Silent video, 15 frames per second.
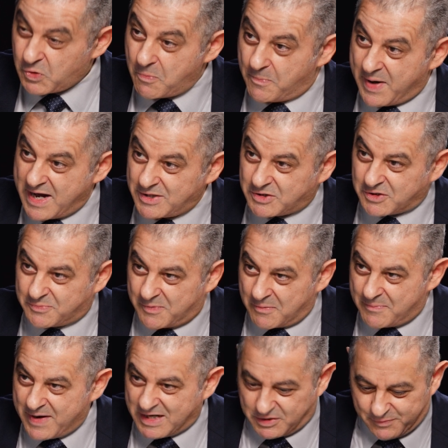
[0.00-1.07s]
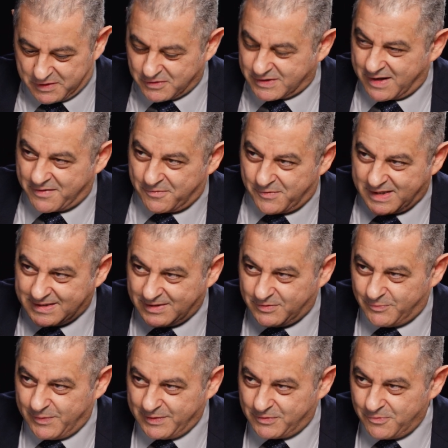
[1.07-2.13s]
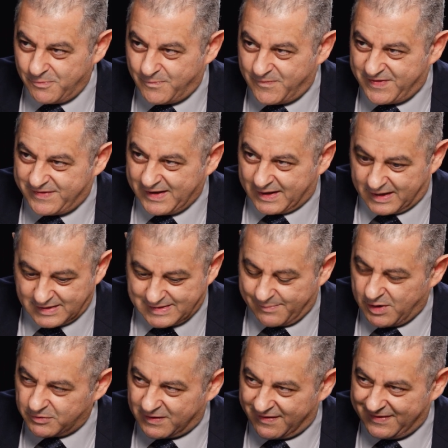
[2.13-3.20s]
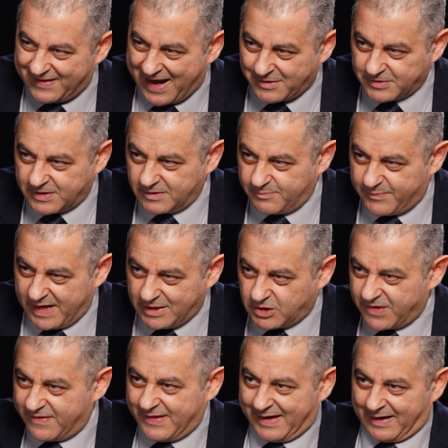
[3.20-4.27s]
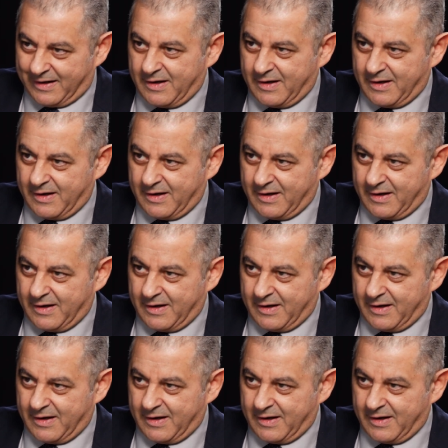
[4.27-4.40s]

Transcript: two pages per page because otherwise it would be too thick. It's about 1,000-page thick